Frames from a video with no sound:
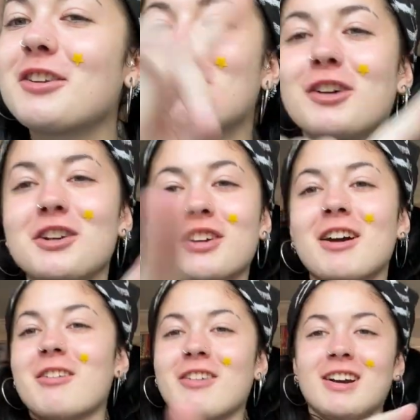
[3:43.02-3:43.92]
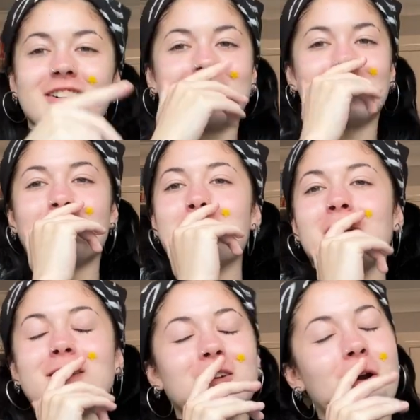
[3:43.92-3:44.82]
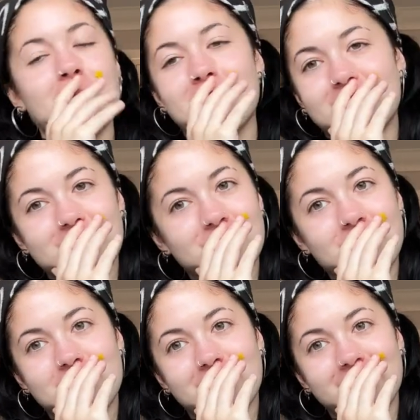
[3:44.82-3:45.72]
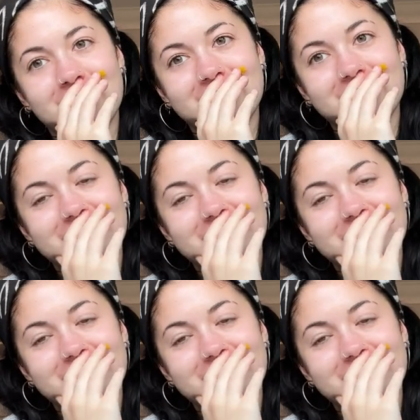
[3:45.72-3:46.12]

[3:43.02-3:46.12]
scratch everything I said 2 minutes ago, I'm in such a good mood.